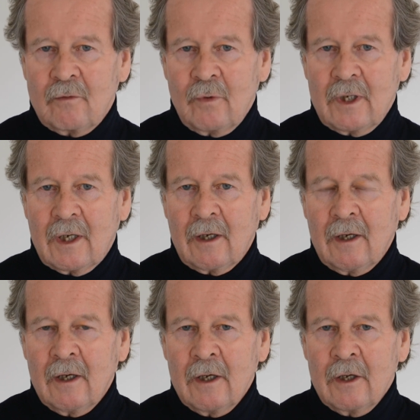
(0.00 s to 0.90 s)
We are
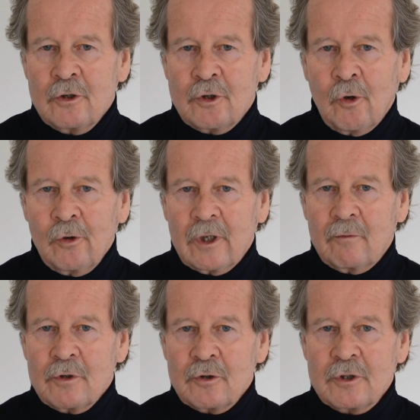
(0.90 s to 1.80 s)
told that
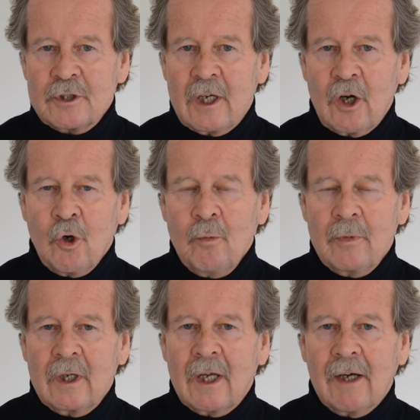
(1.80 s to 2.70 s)
we should stay home
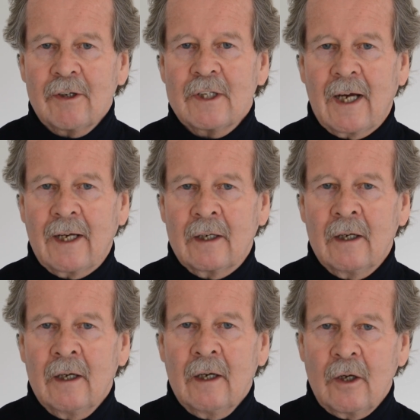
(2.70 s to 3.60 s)
in quarantine
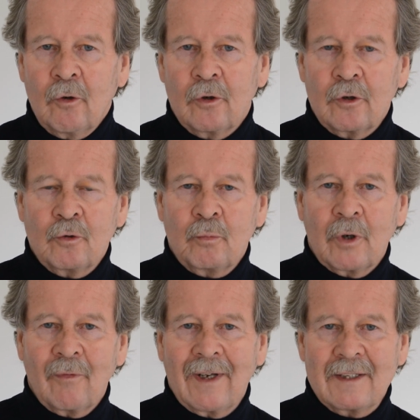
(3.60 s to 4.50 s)
in order to
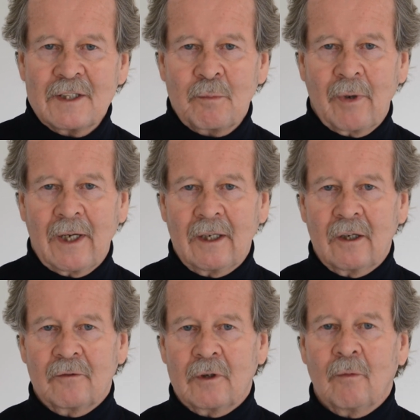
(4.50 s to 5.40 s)
prevent the spreading
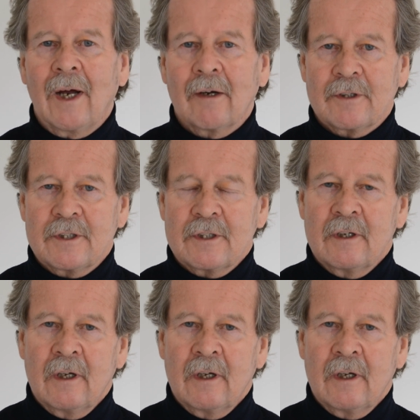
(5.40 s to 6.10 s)
of the virus.